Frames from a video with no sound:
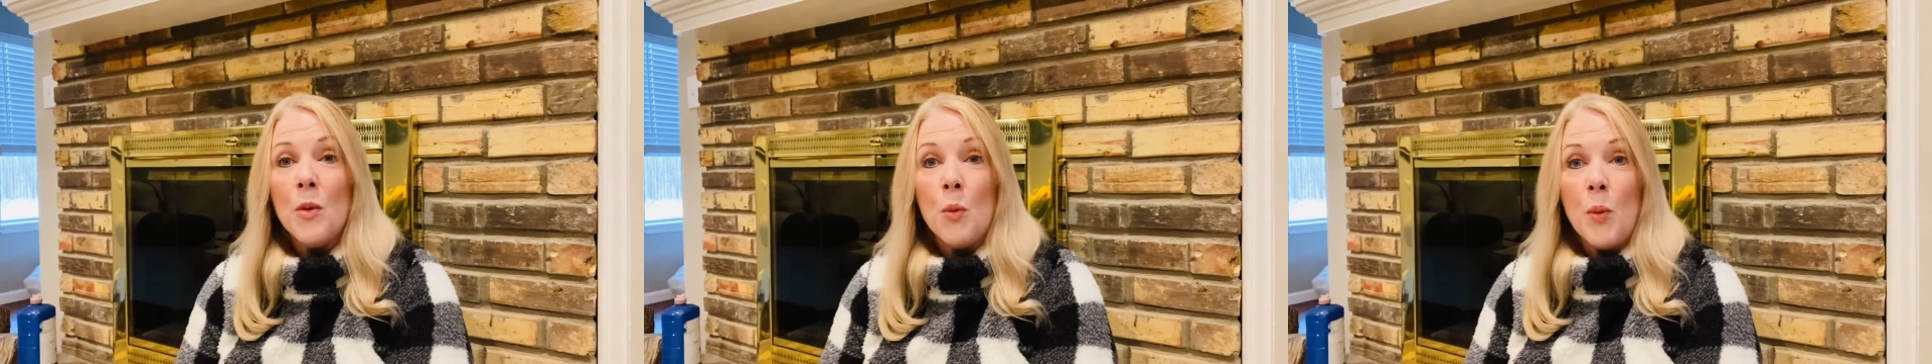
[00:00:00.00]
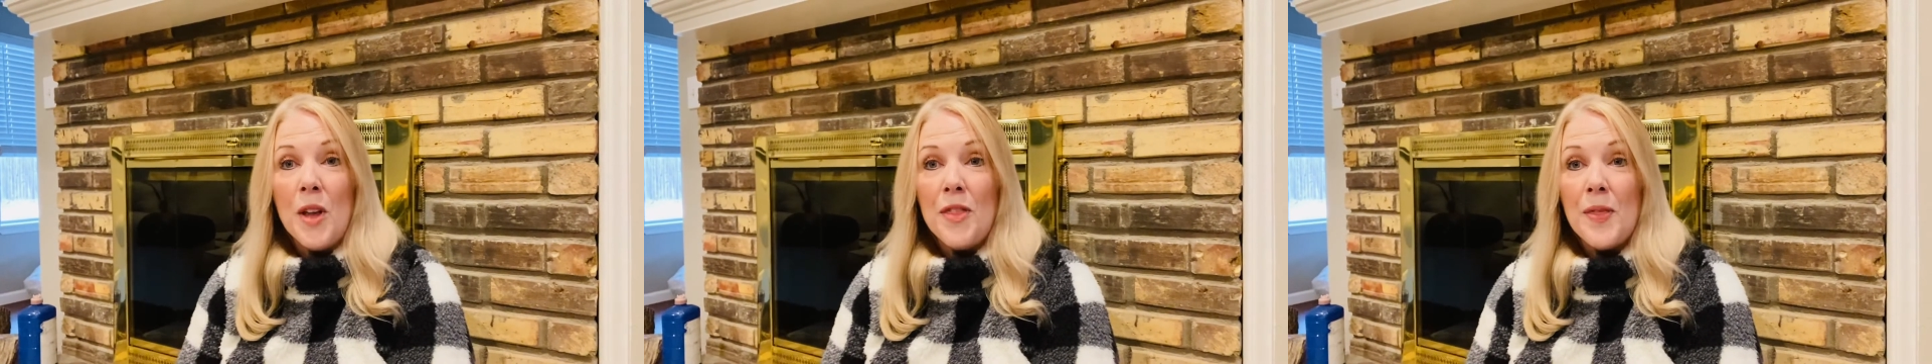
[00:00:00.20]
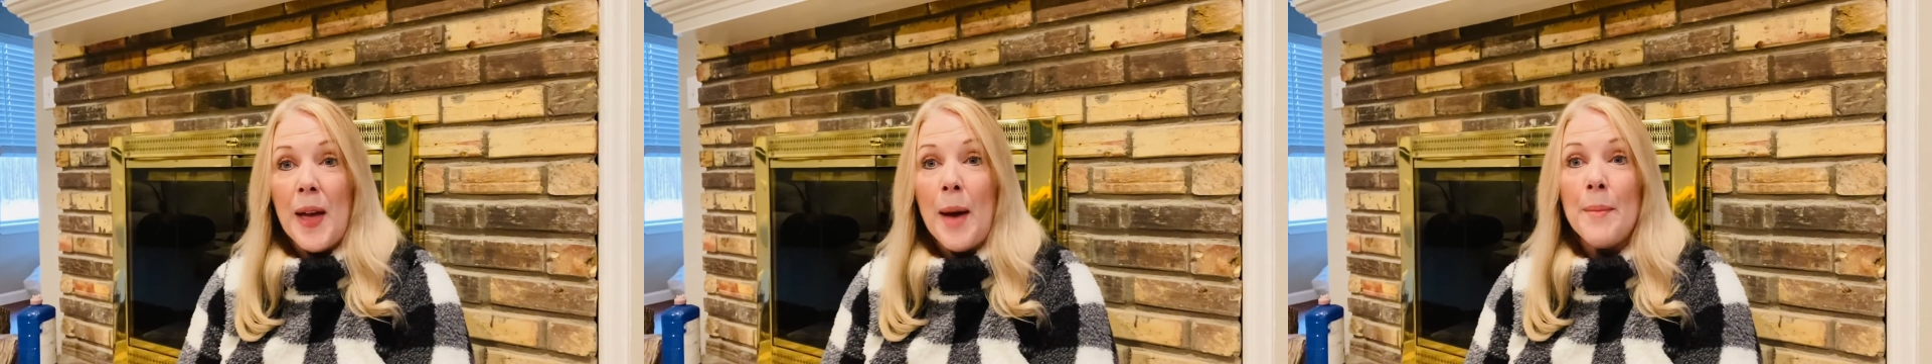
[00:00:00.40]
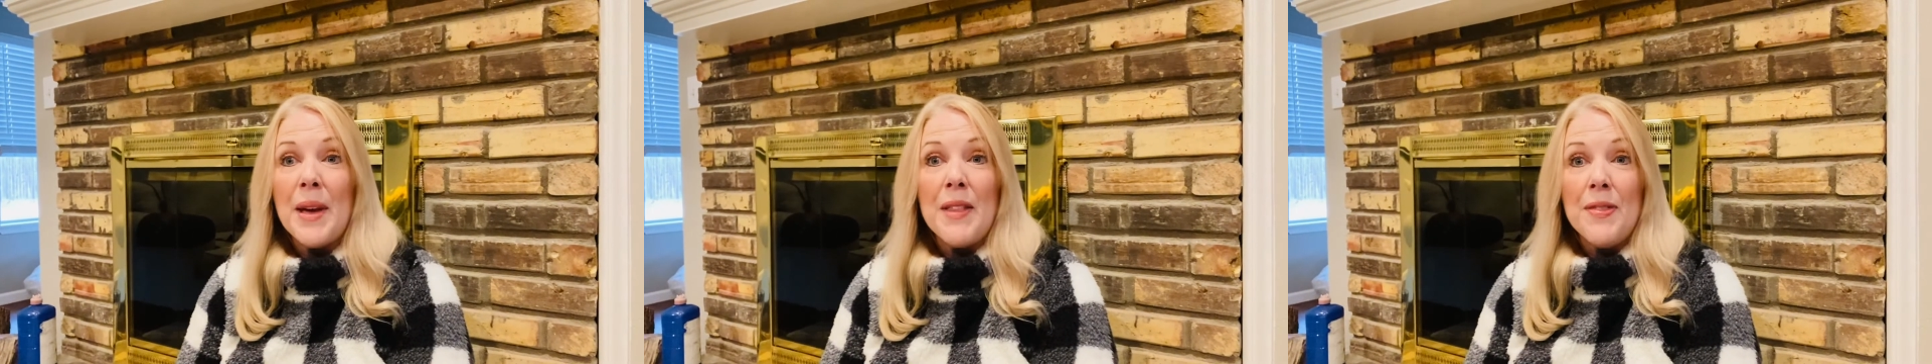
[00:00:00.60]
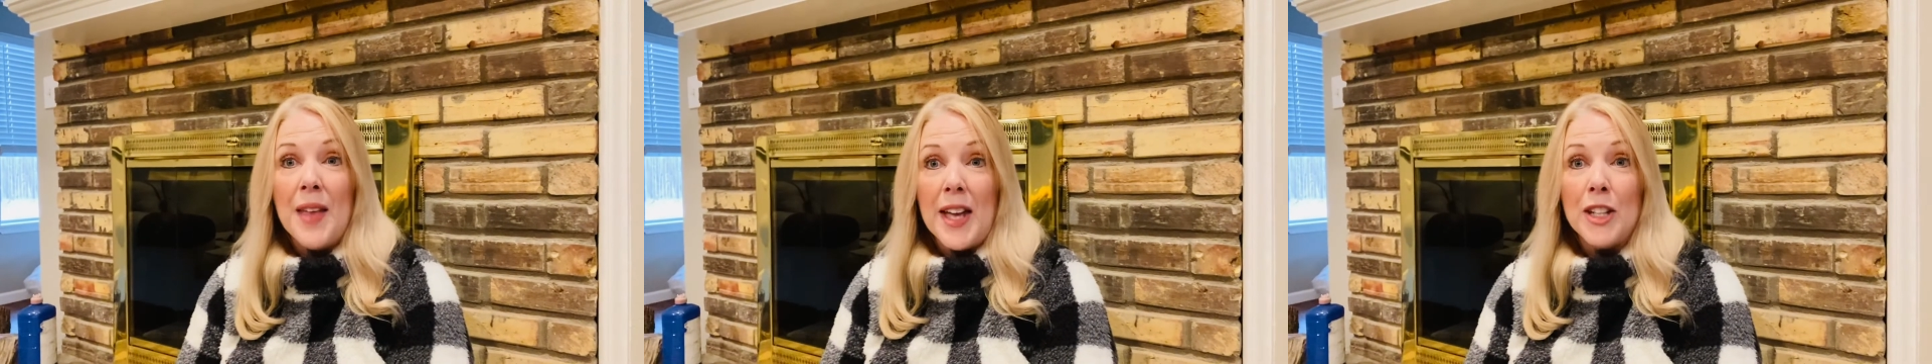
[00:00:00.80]
with them,
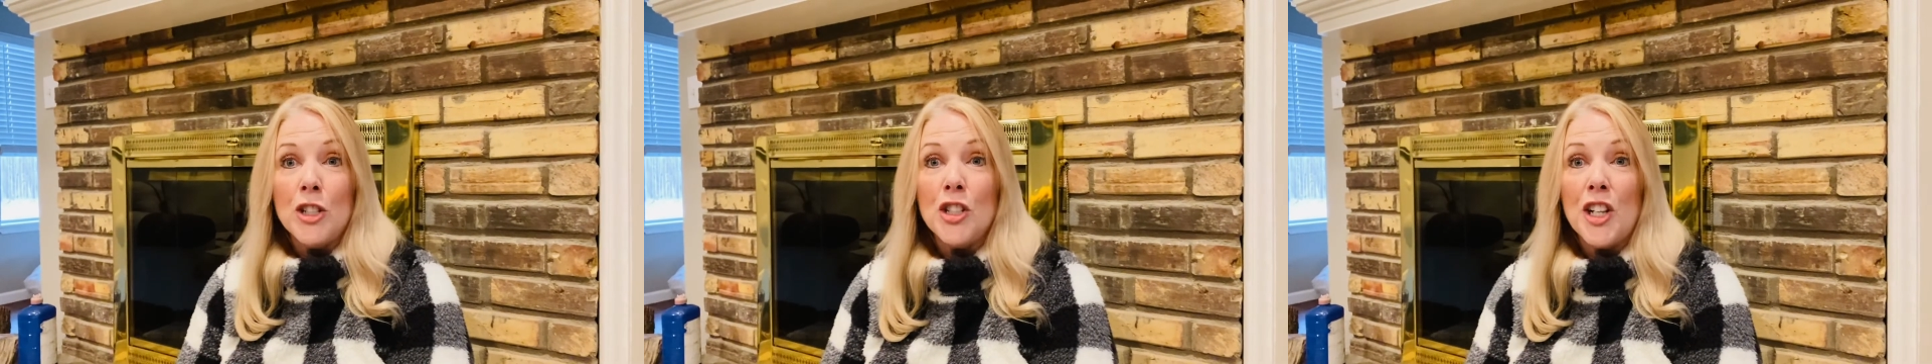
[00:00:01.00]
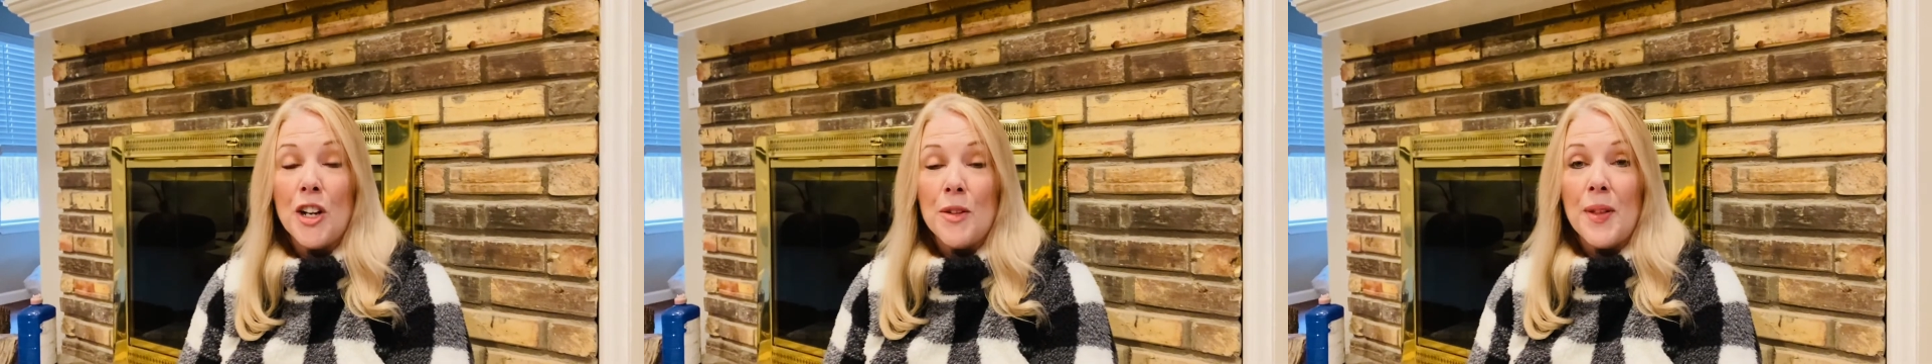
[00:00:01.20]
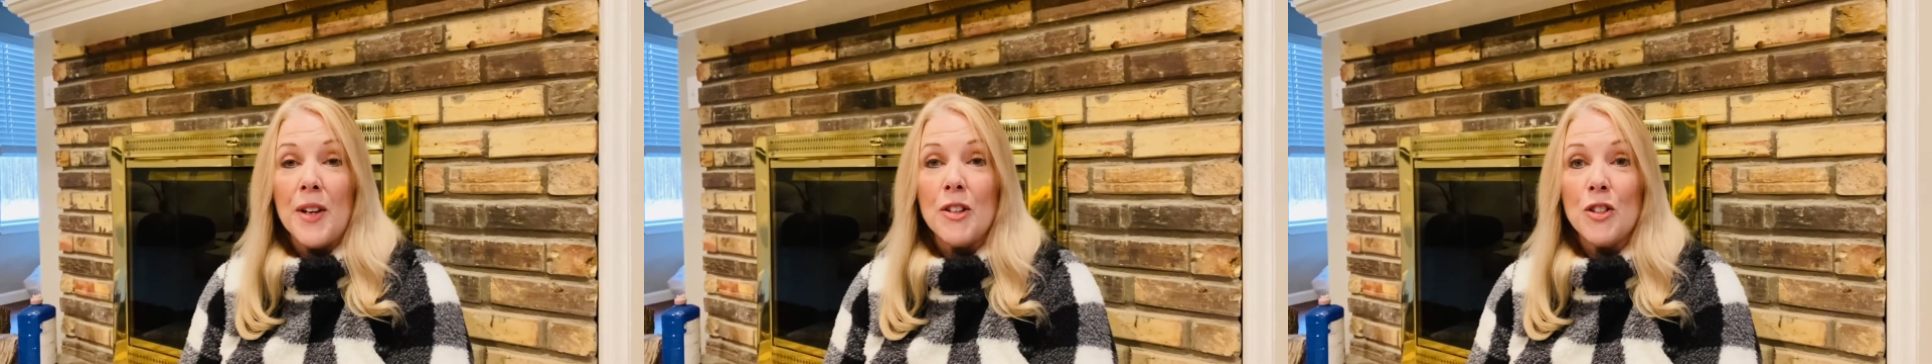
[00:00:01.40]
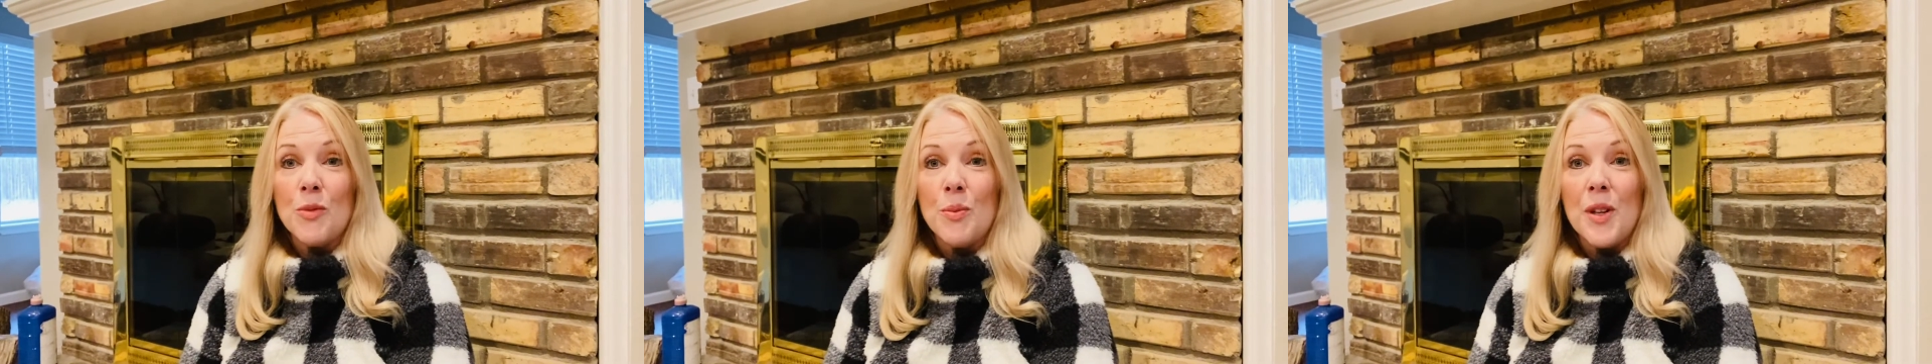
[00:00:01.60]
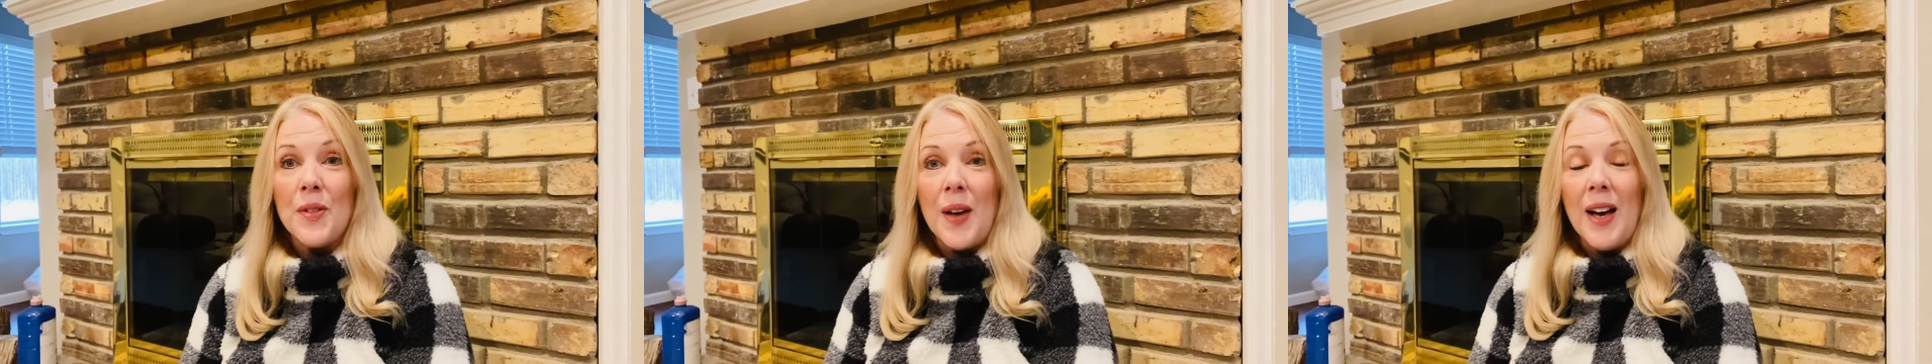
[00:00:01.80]
and they share theirs
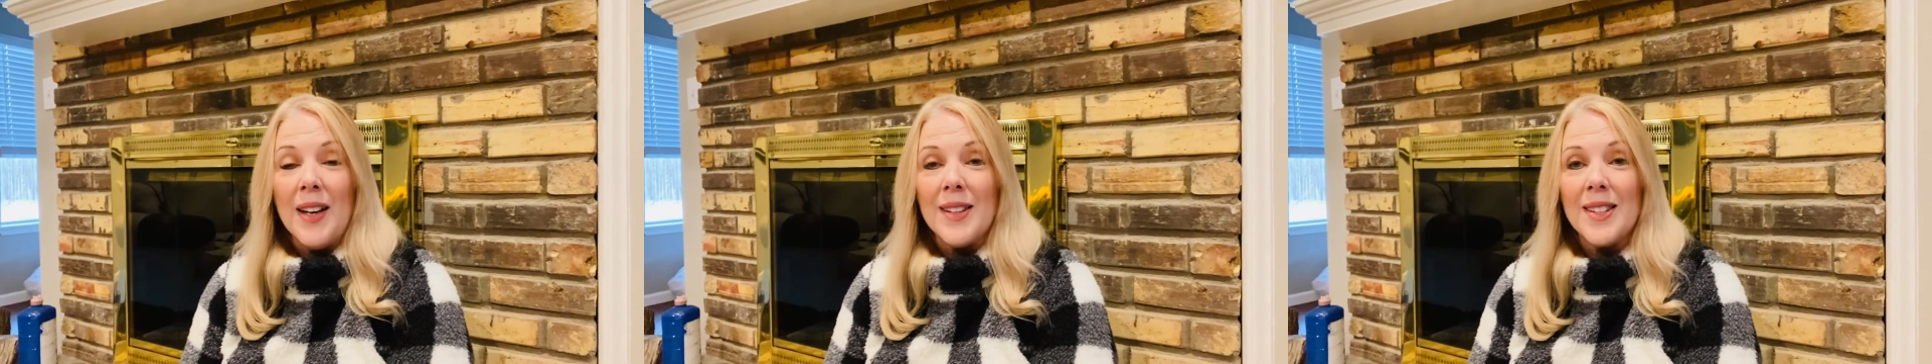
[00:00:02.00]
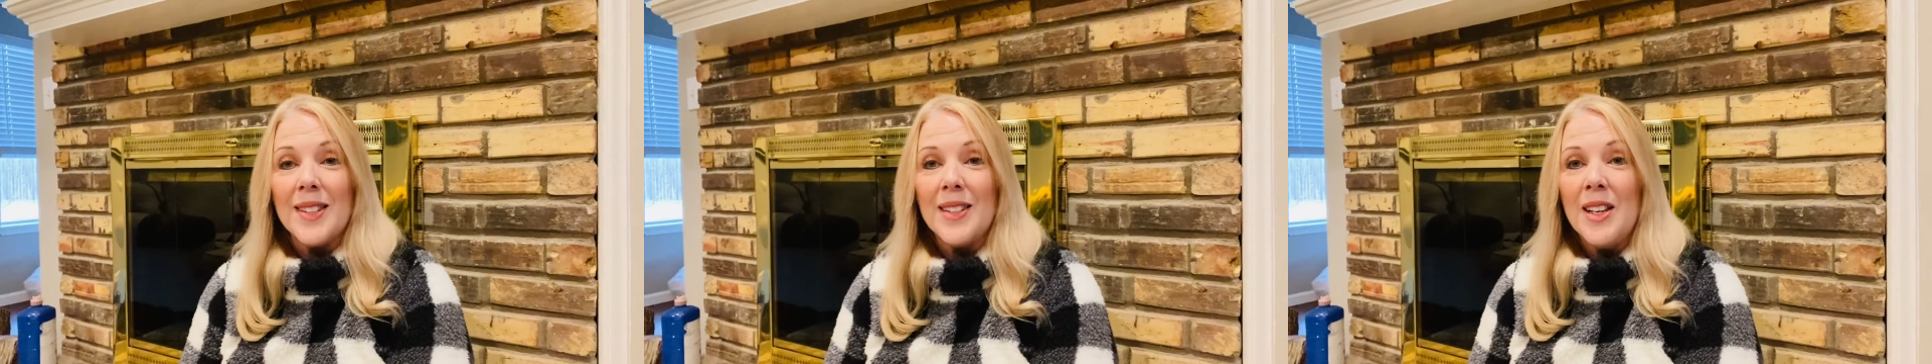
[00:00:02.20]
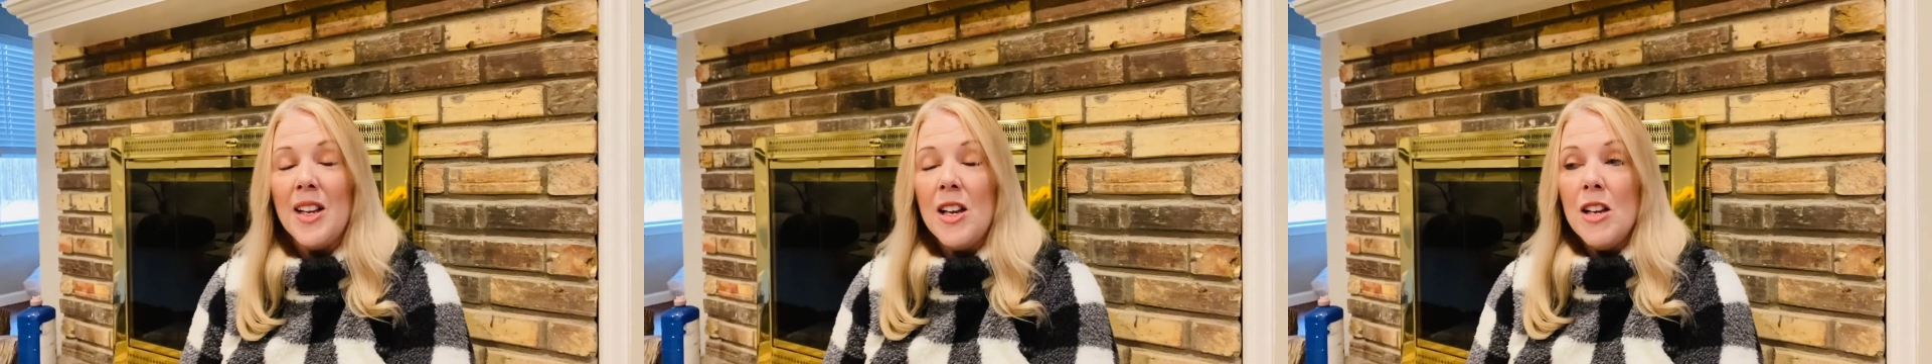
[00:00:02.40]
with us.